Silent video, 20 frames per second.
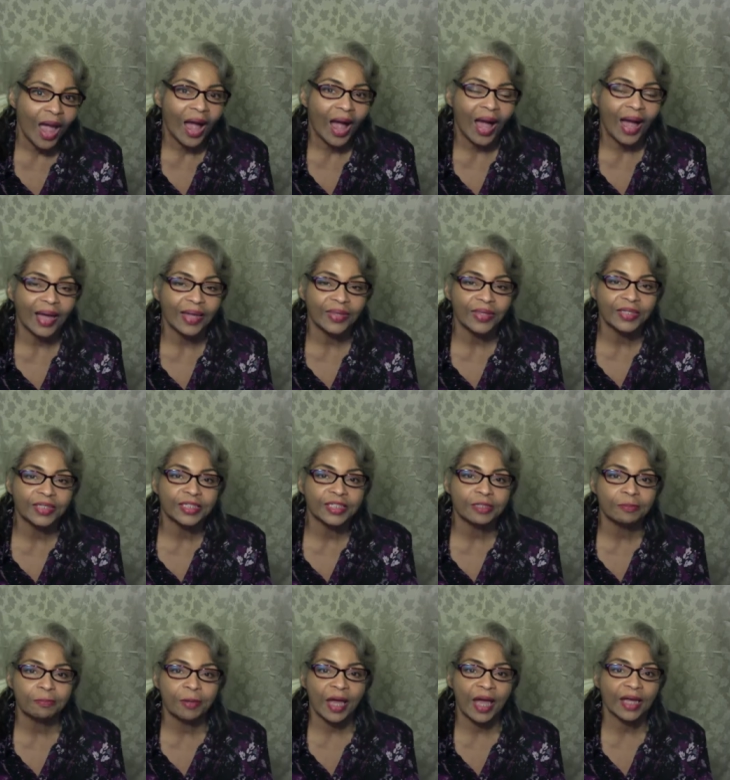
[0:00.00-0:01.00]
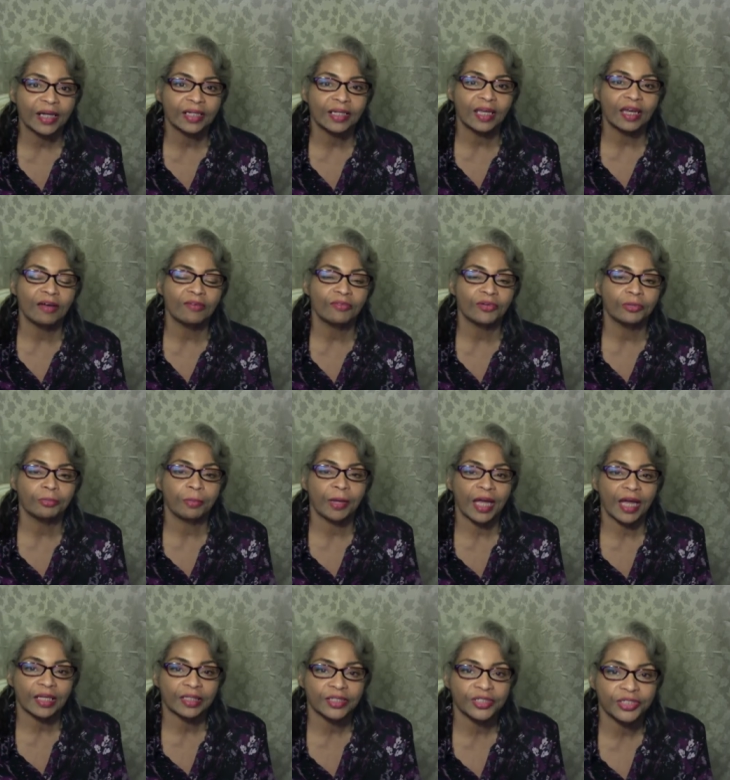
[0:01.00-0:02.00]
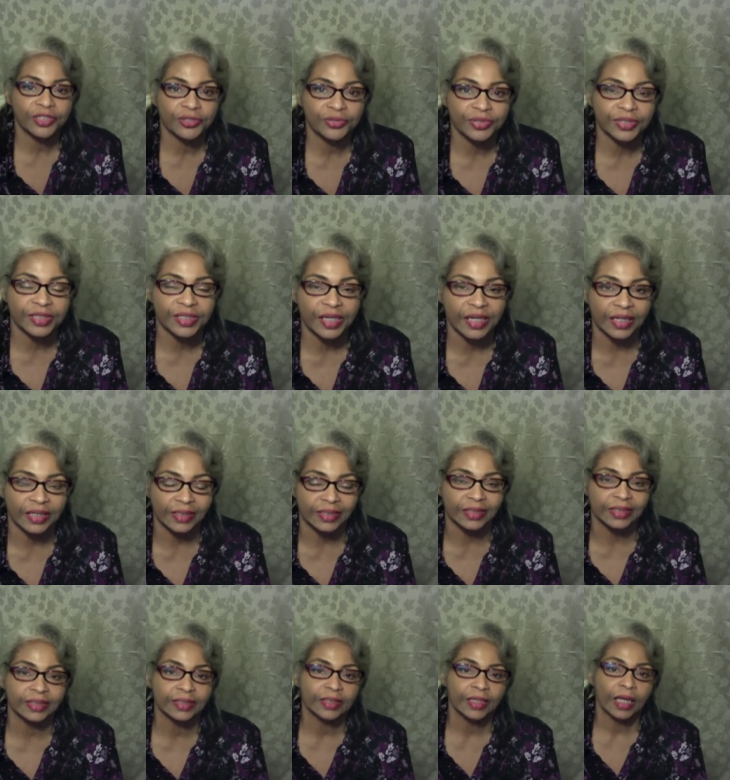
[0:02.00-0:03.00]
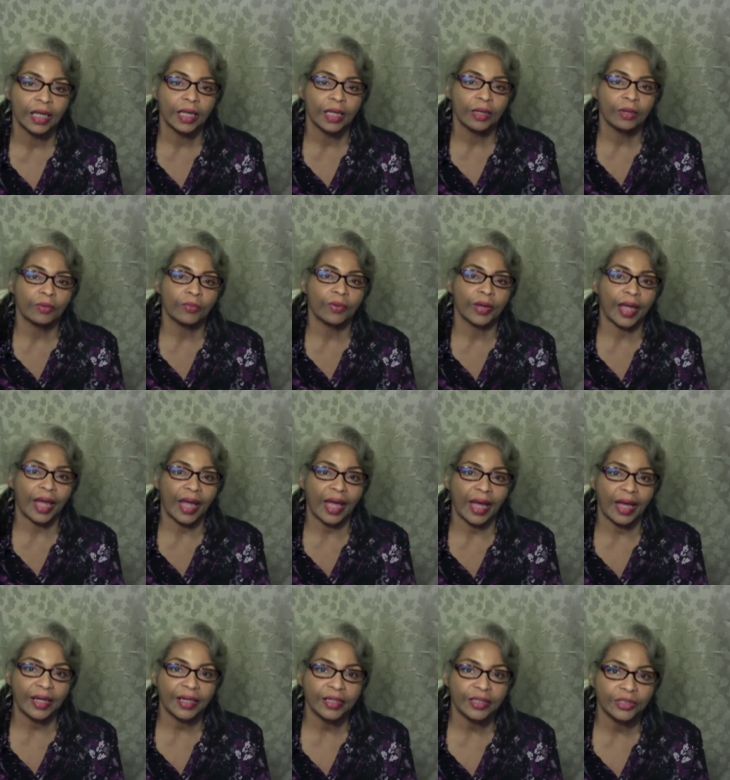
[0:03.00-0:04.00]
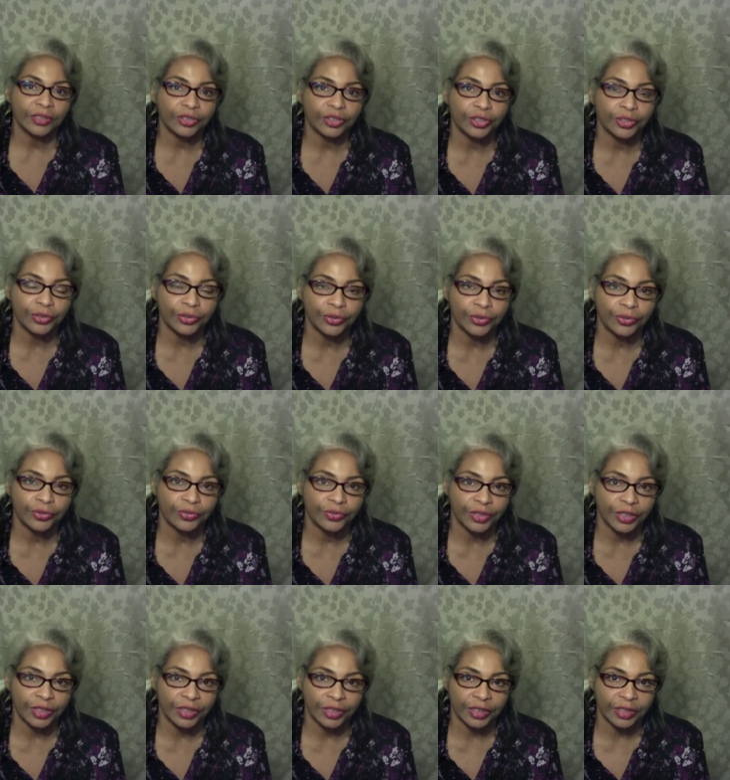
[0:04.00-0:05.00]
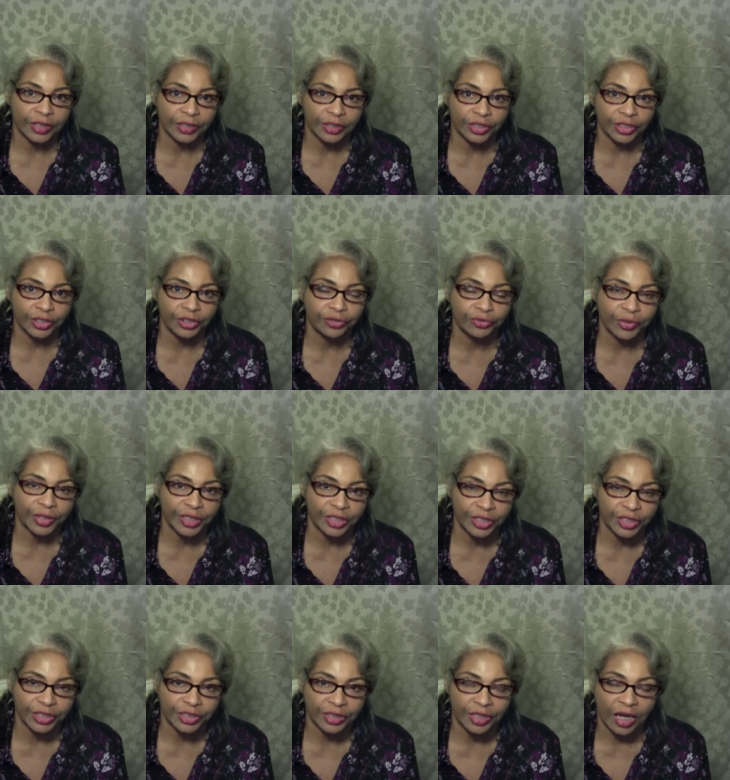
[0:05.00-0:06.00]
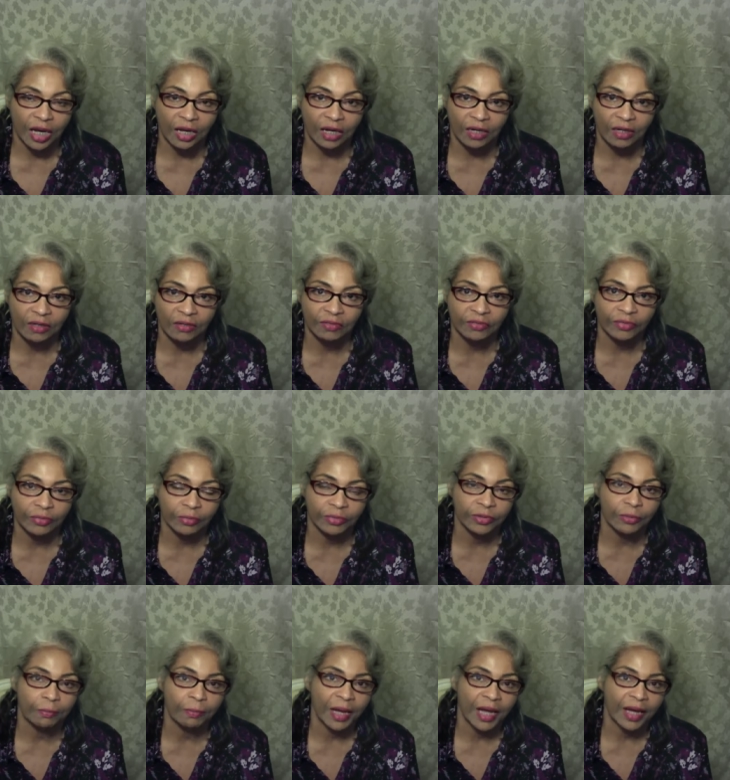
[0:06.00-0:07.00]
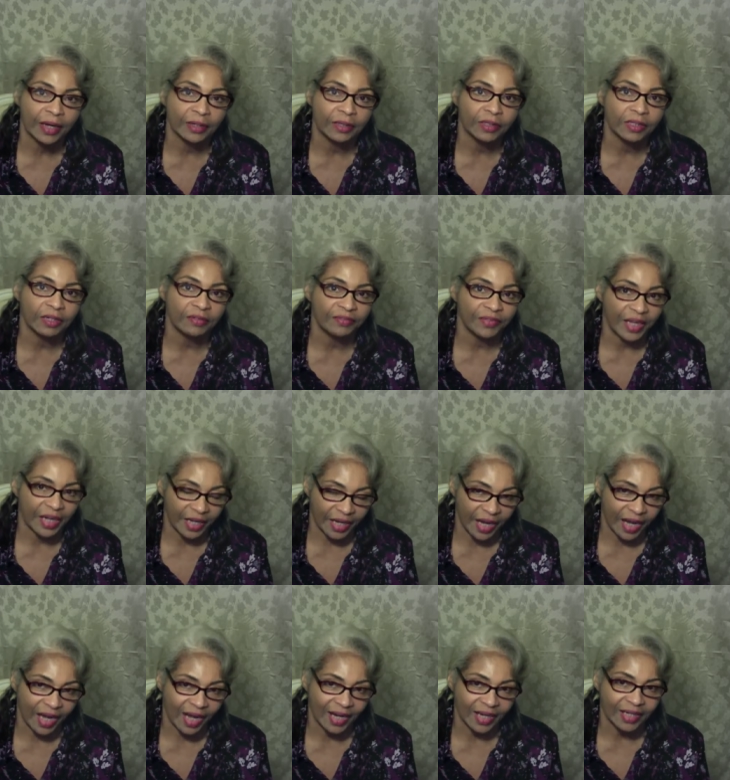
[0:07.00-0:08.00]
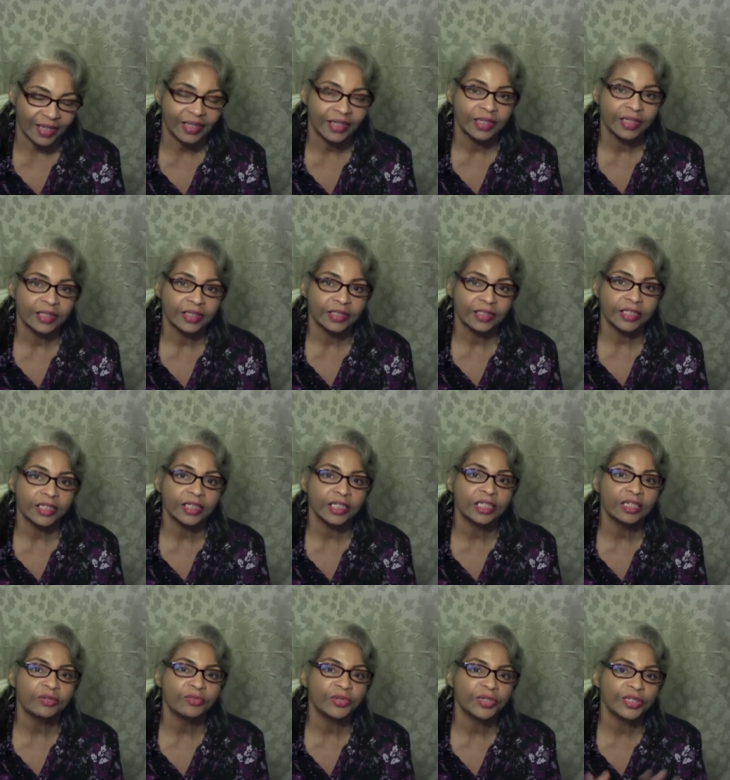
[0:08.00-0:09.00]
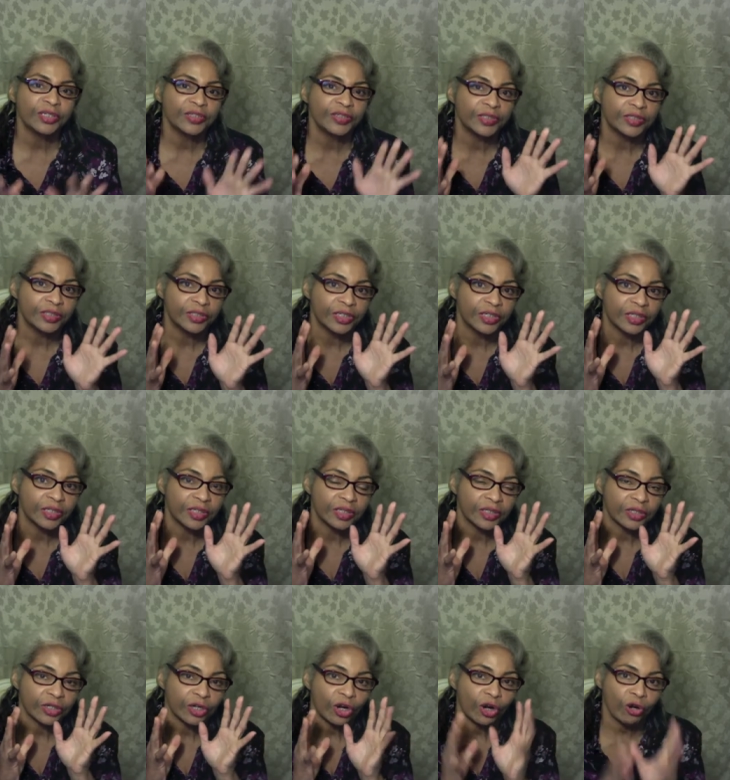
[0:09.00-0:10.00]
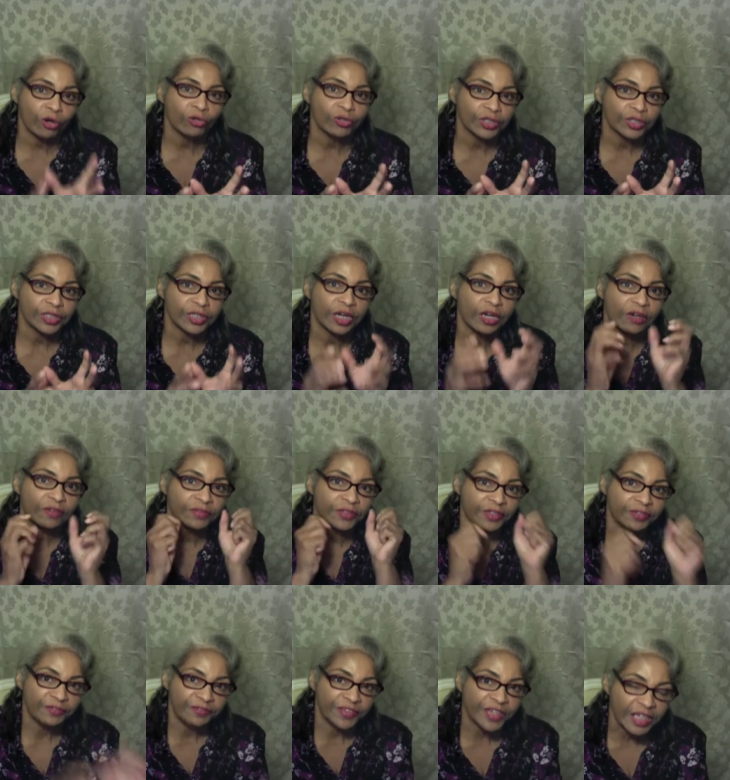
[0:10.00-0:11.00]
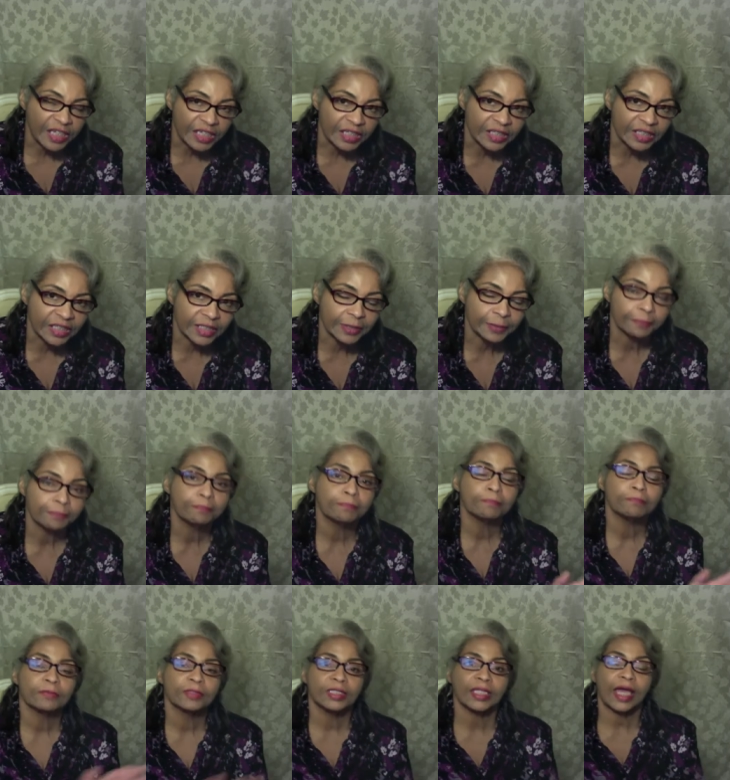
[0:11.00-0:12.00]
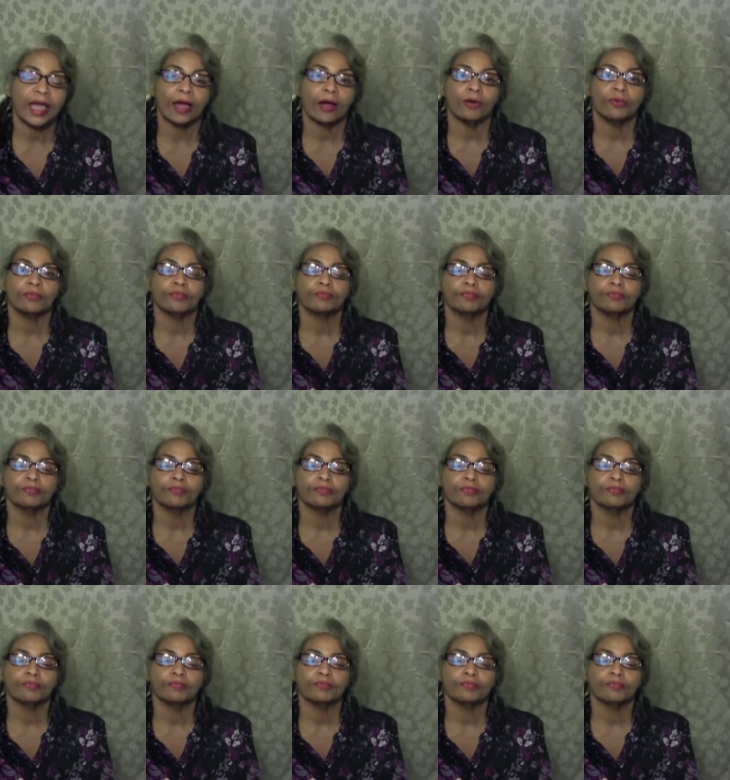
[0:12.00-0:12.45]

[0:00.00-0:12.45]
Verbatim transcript: Hi, this is Pat Love with Pat's Two Cents. We're adding to the continuation of the battle of Ai, dealing with the curse of defeat. Now,